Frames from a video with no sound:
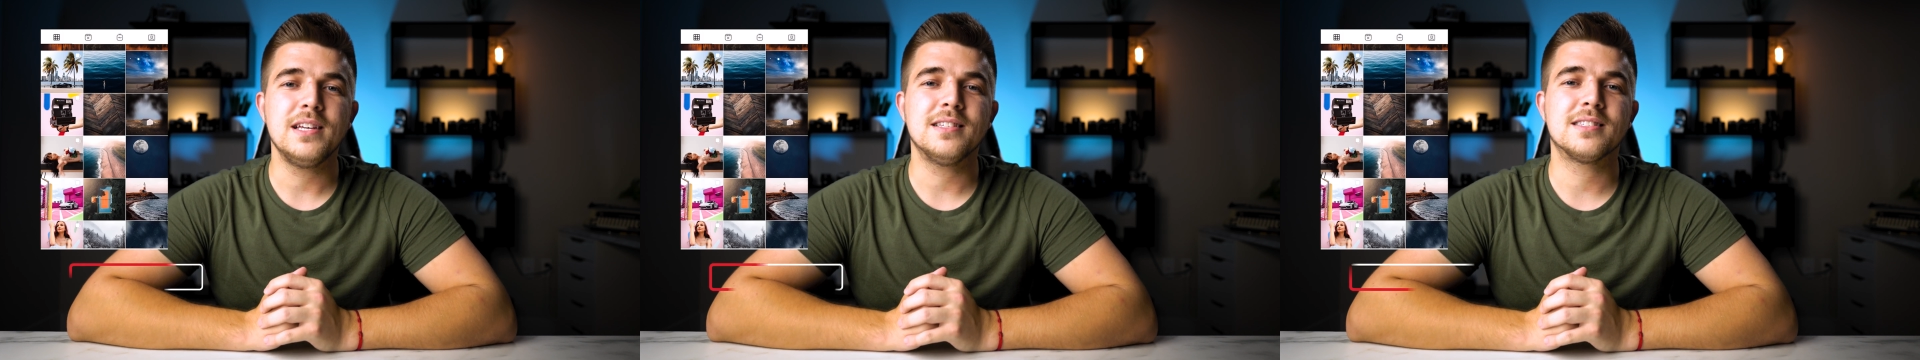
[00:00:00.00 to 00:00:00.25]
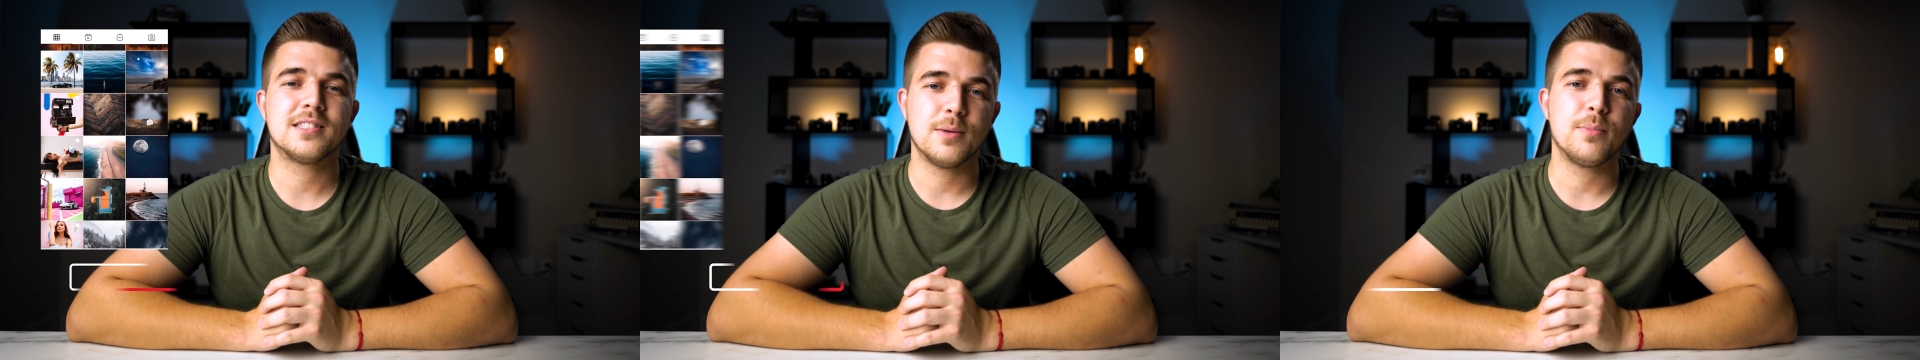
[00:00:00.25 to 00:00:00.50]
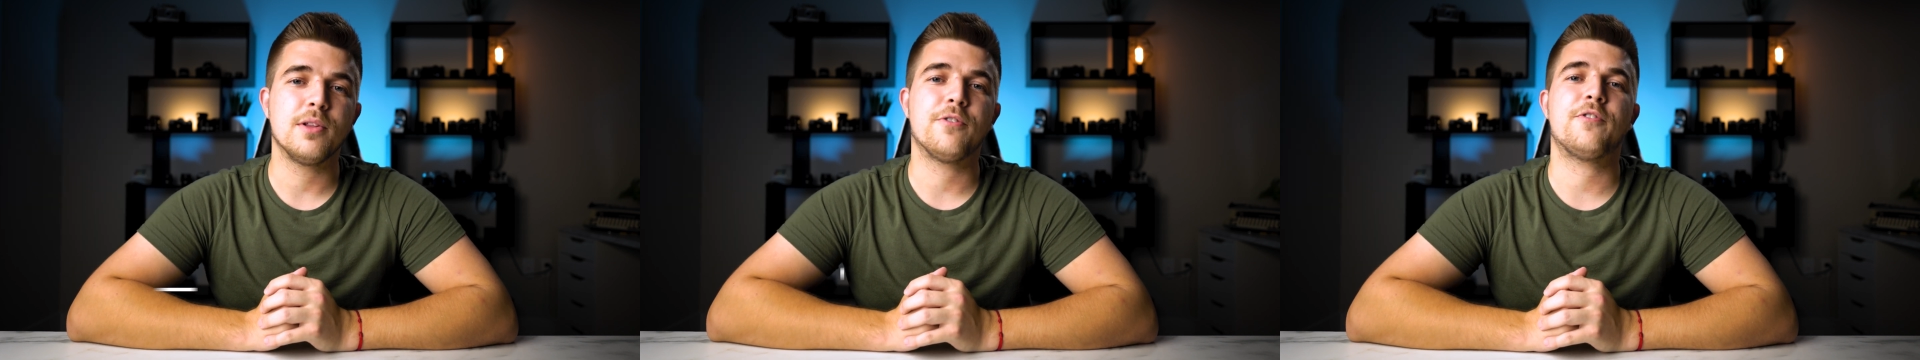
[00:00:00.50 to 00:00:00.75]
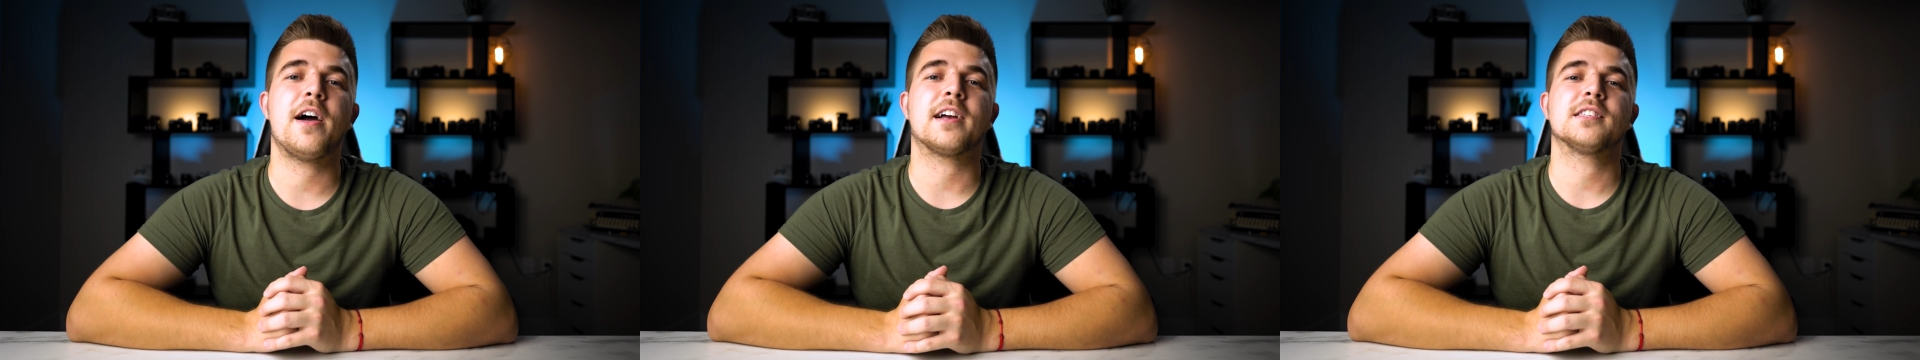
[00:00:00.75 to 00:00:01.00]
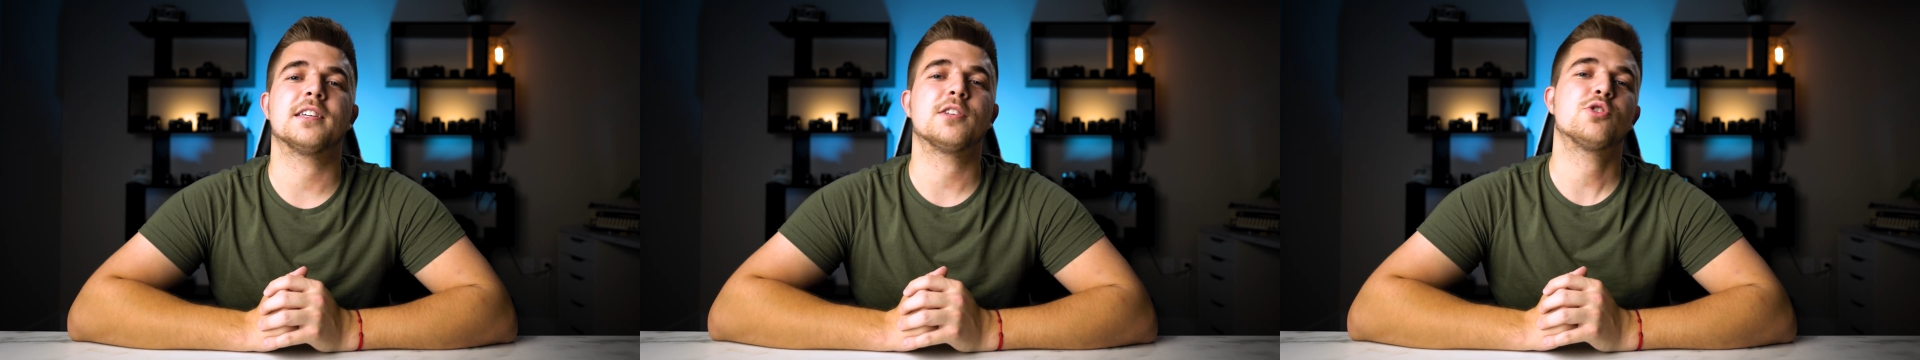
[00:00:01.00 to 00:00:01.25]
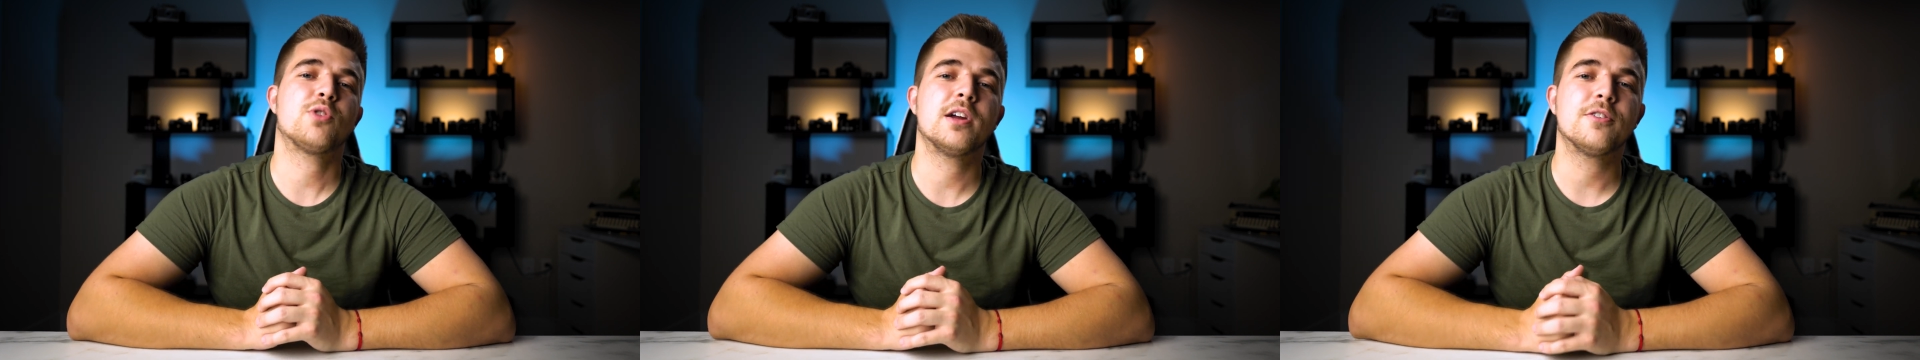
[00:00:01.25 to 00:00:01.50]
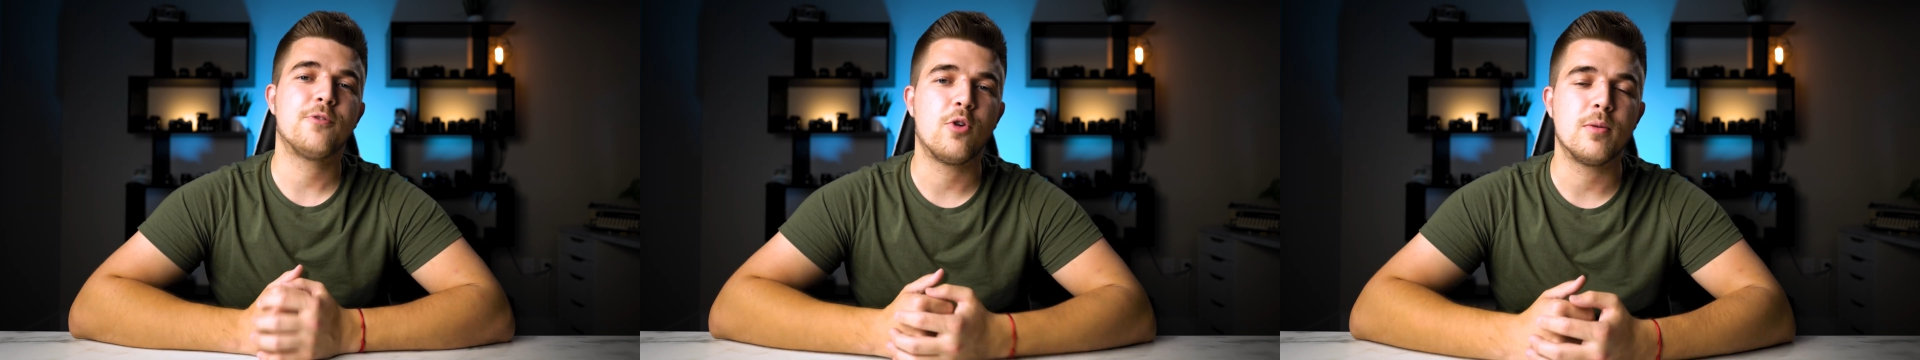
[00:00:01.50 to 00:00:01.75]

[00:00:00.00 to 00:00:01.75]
simple effects that can transform